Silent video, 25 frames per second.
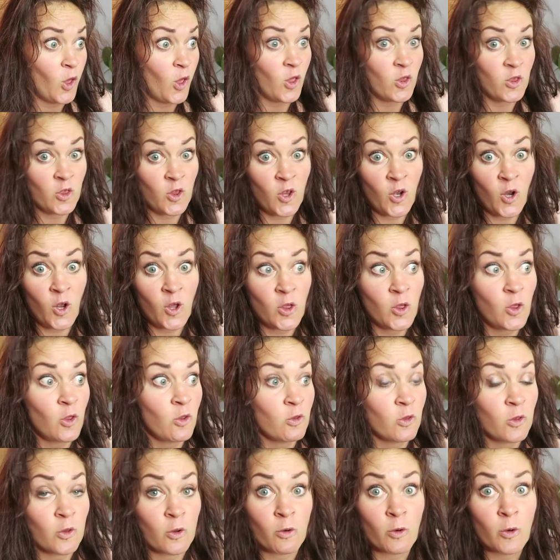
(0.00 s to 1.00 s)
And then I
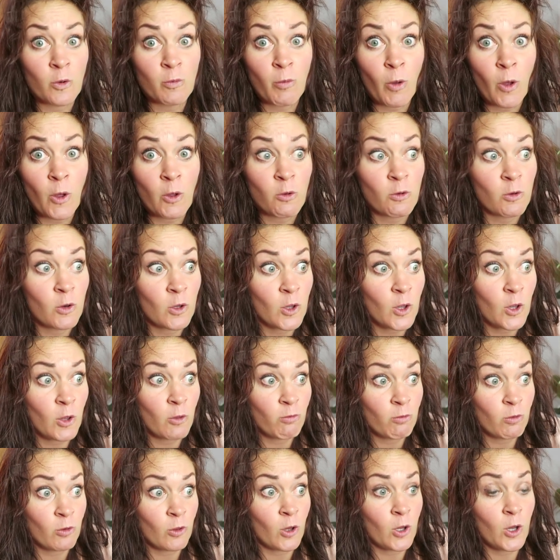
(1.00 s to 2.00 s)
used the remote to
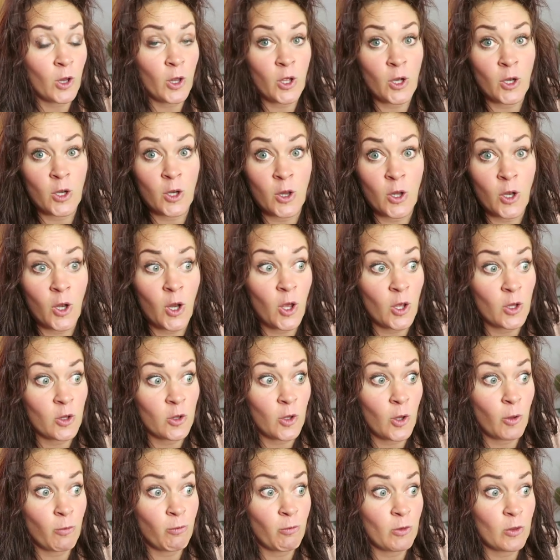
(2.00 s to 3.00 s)
keep clicking to the
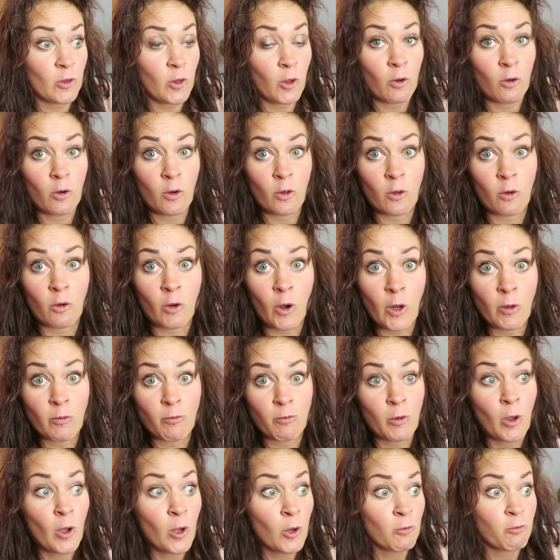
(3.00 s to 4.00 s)
next episode of The
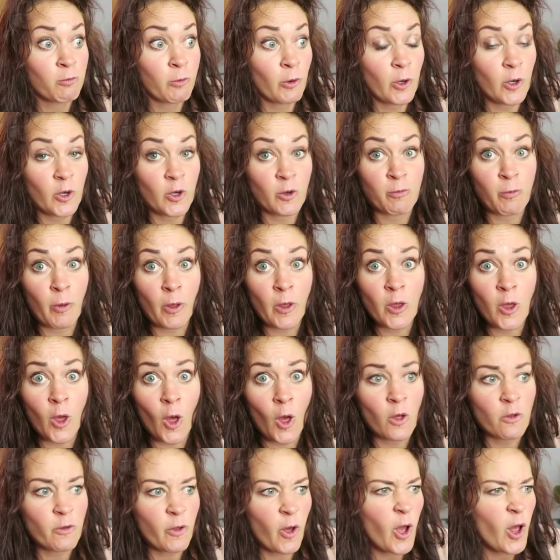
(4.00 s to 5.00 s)
Great British Bake
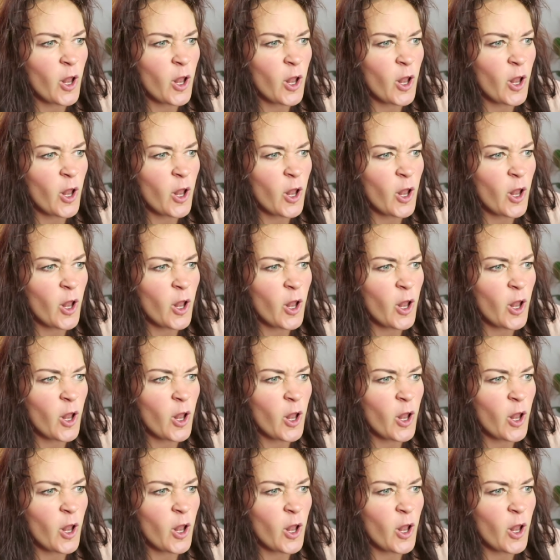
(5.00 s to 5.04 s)
Off.